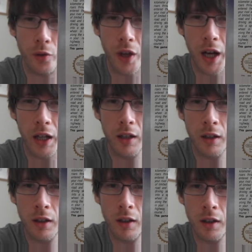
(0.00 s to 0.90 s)
that,
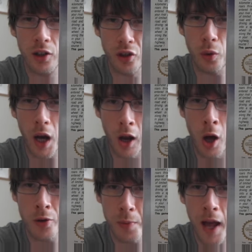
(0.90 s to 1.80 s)
because there's quite a lot
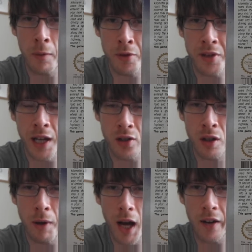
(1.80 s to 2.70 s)
of spelling mistakes in the
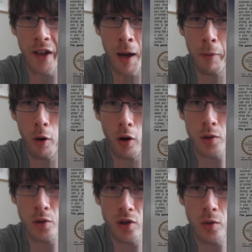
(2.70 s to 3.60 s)
back of that box,
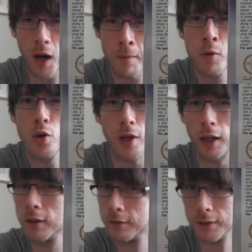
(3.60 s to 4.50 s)
which is quite
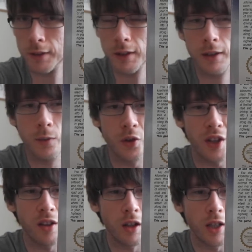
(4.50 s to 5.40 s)
amusing, to
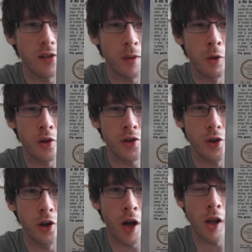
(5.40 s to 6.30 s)
say the least. I'm not
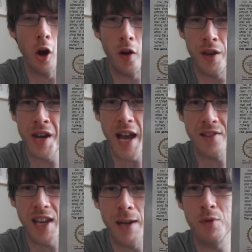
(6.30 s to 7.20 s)
sure, a lot of the
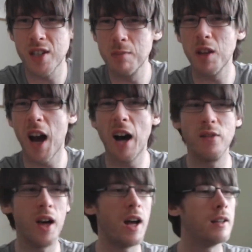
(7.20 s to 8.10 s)
NES games seem to have
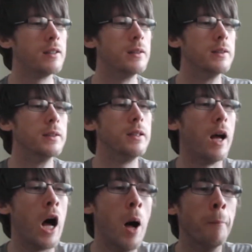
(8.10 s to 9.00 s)
that,
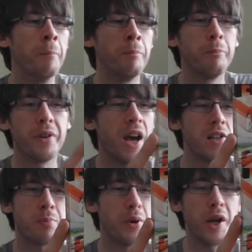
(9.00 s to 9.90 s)
but
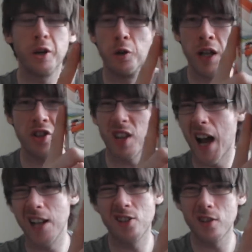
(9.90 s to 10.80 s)
that's pretty cool. That just
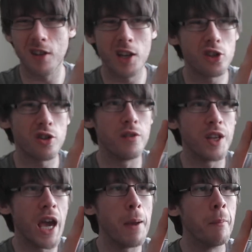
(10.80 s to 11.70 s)
adds to the history of
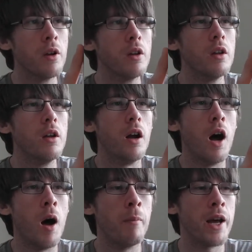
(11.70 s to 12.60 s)
the game.
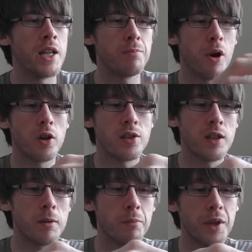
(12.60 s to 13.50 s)
And it's boxed
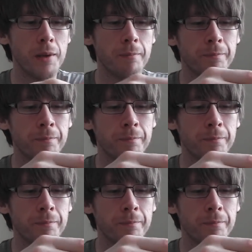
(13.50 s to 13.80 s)
and complete,